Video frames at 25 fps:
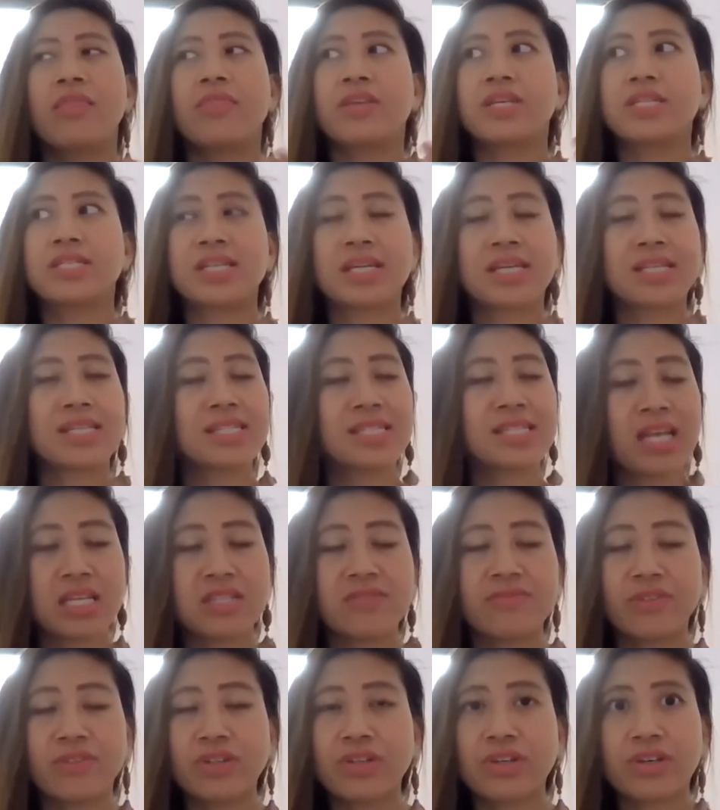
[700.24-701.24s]
The
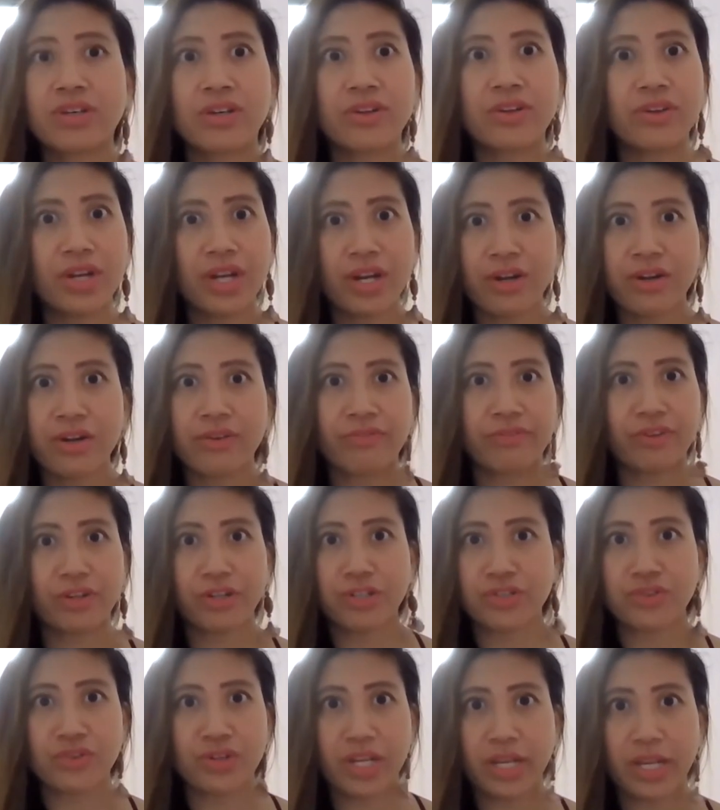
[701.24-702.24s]
successful career of
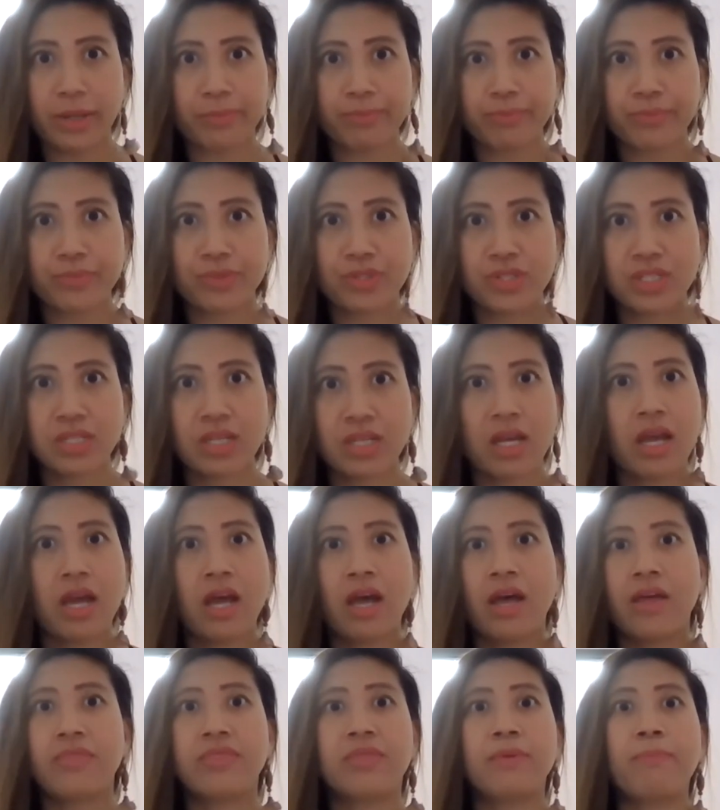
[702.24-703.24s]
your dreams.
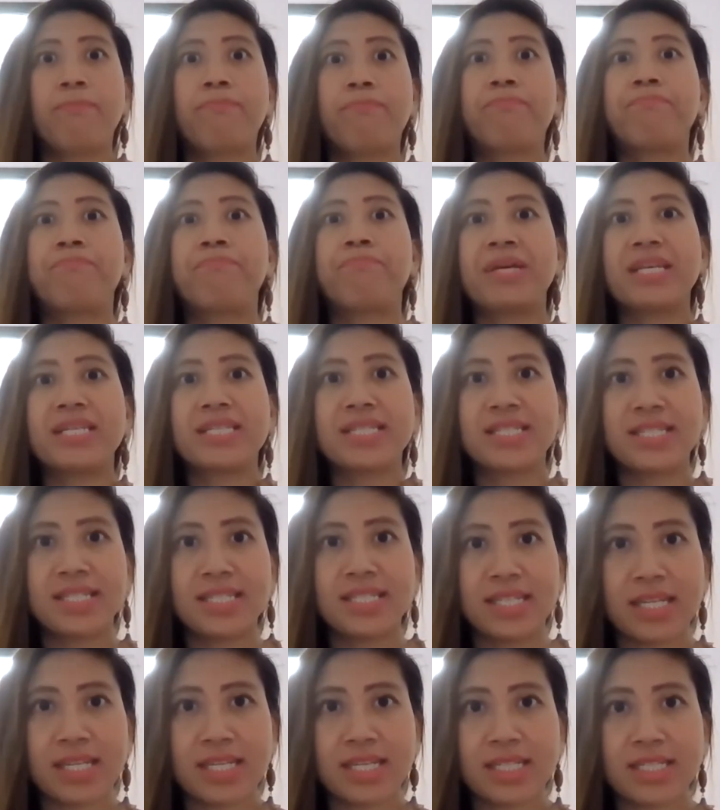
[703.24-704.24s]
The
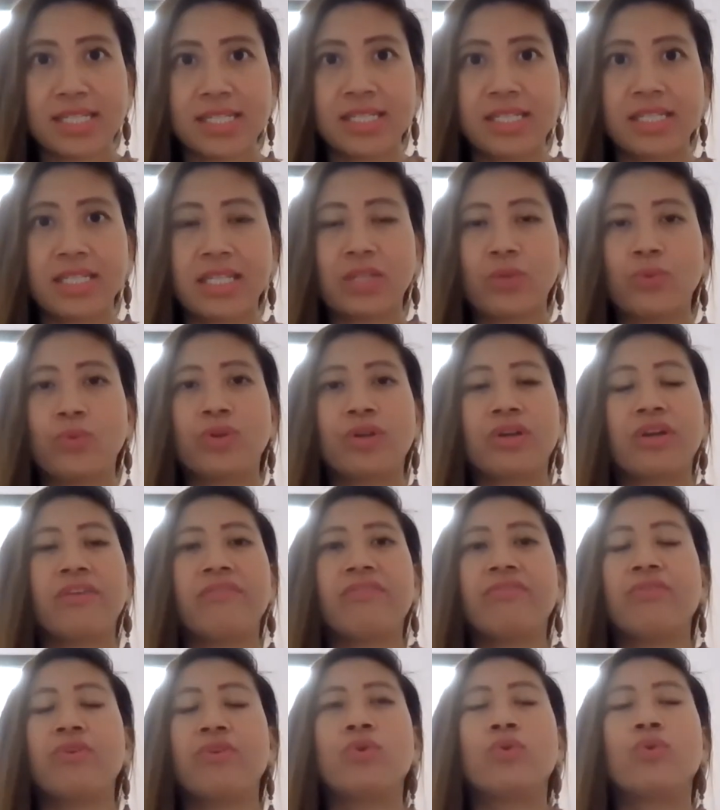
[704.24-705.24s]
business that will
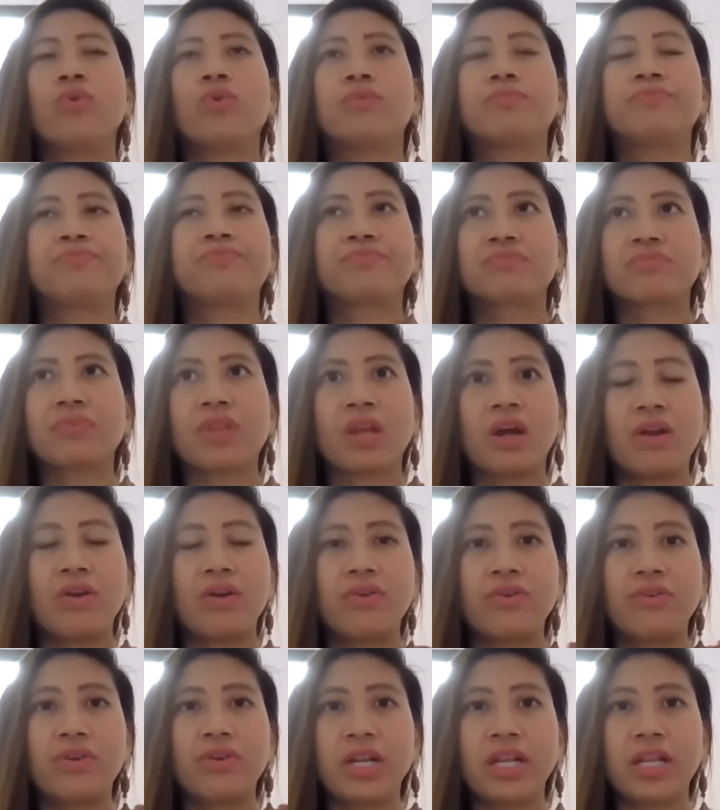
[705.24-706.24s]
give you
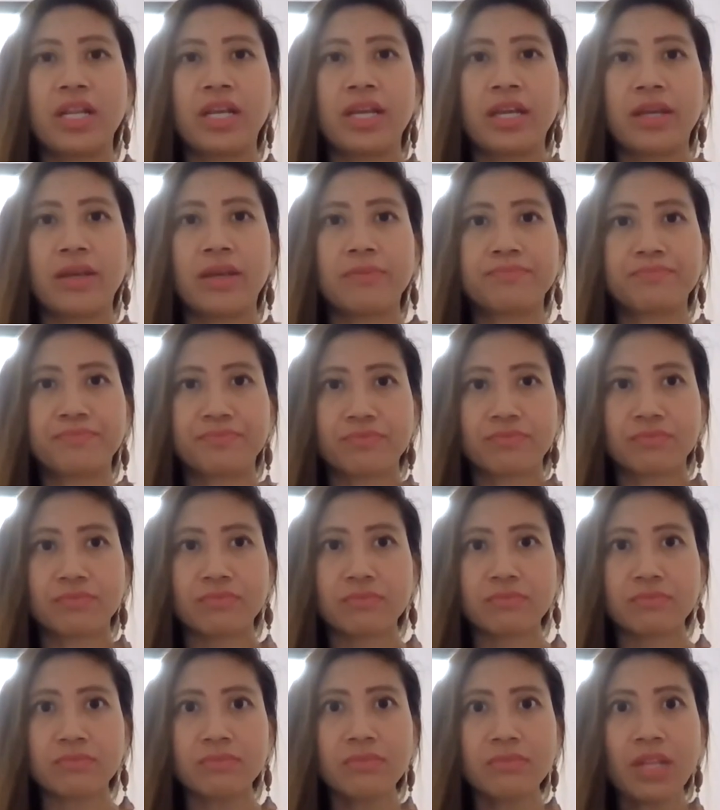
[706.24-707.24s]
really
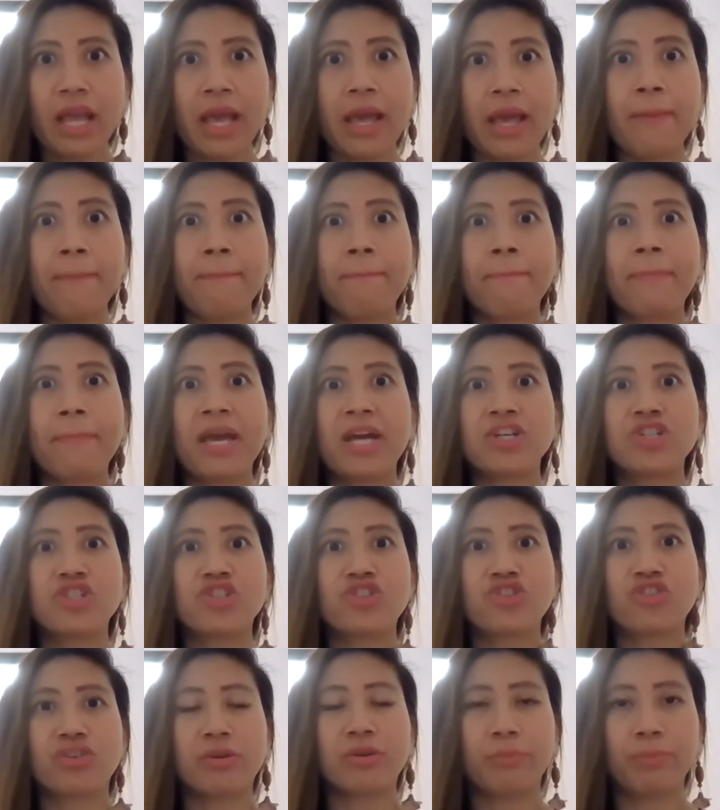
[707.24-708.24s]

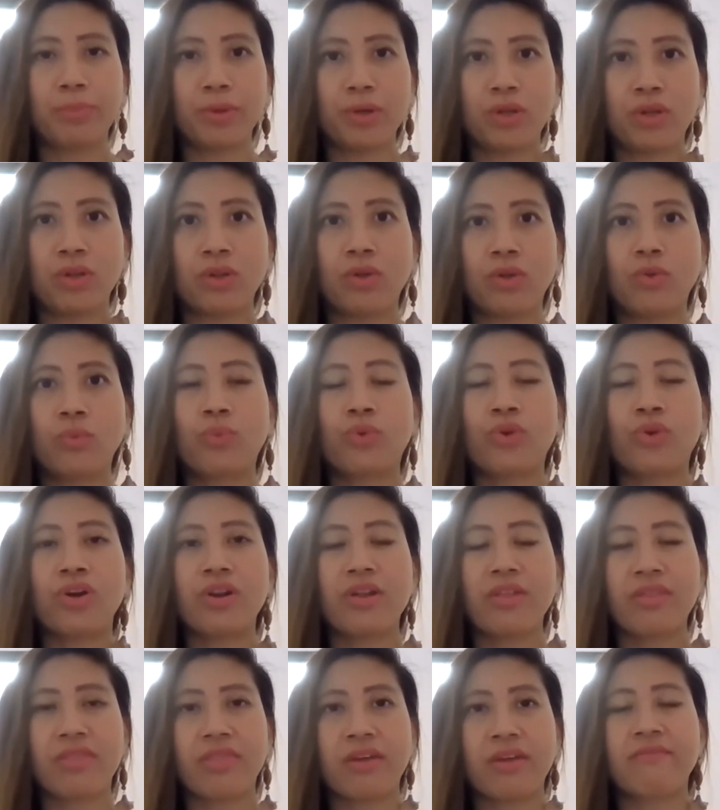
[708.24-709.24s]
immeasurable
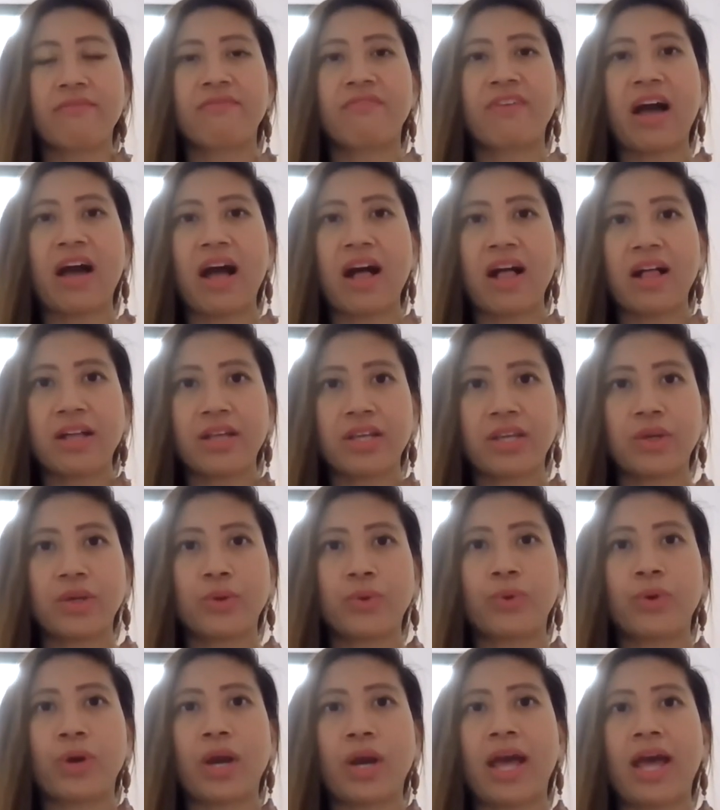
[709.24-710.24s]
worth and
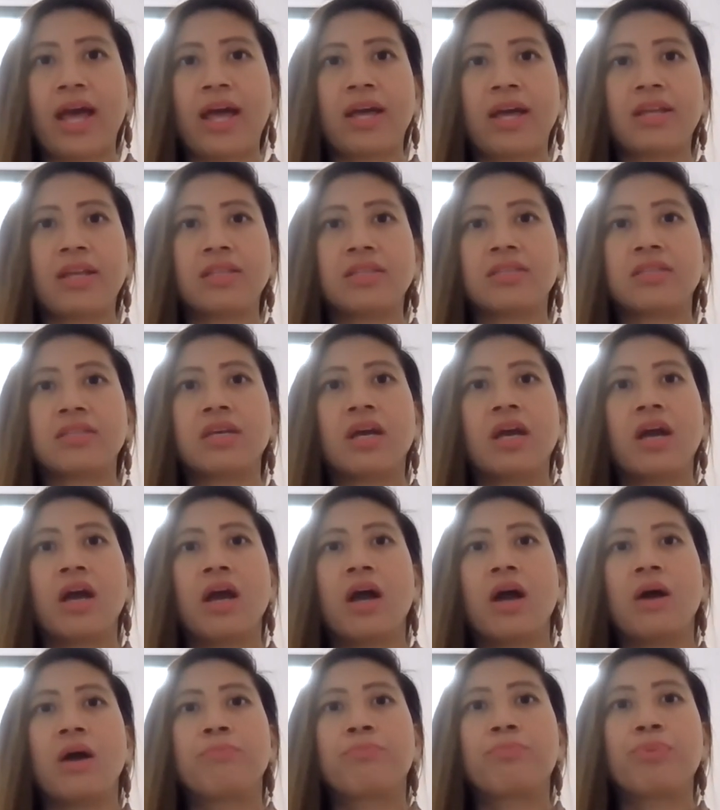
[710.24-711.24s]
value and
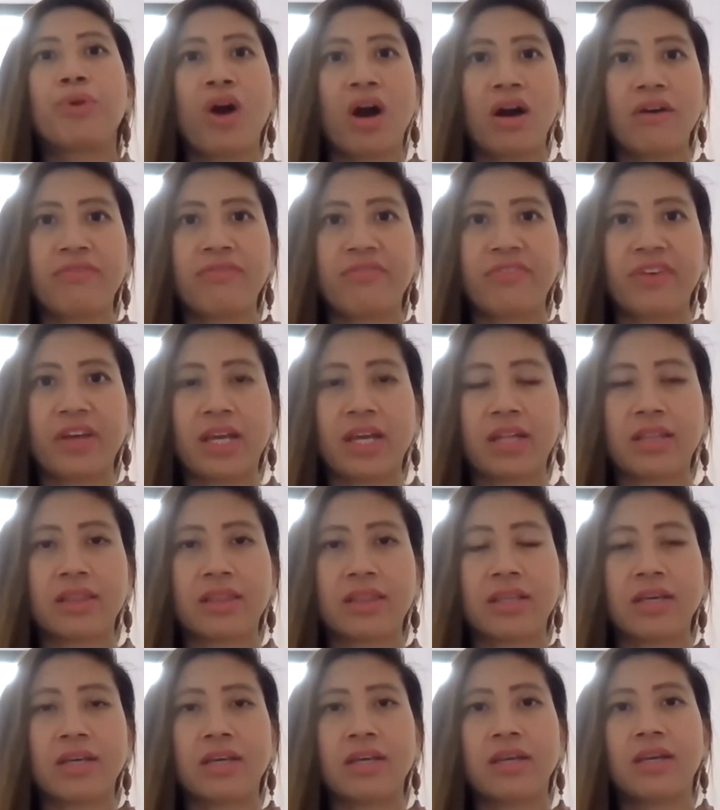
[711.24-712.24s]

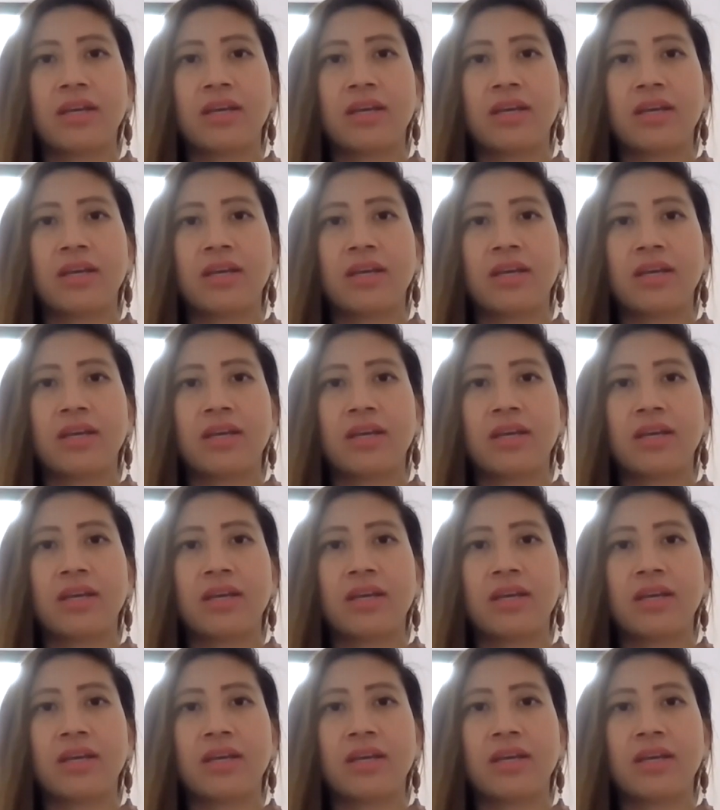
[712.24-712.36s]
profit